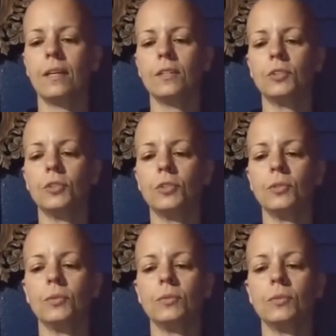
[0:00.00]

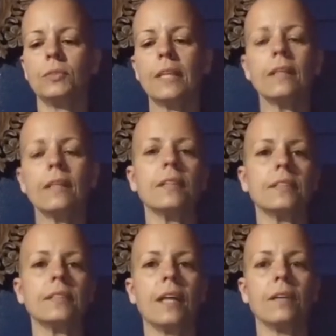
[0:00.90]
to tell
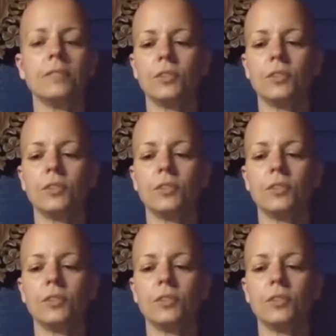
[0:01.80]
ourselves,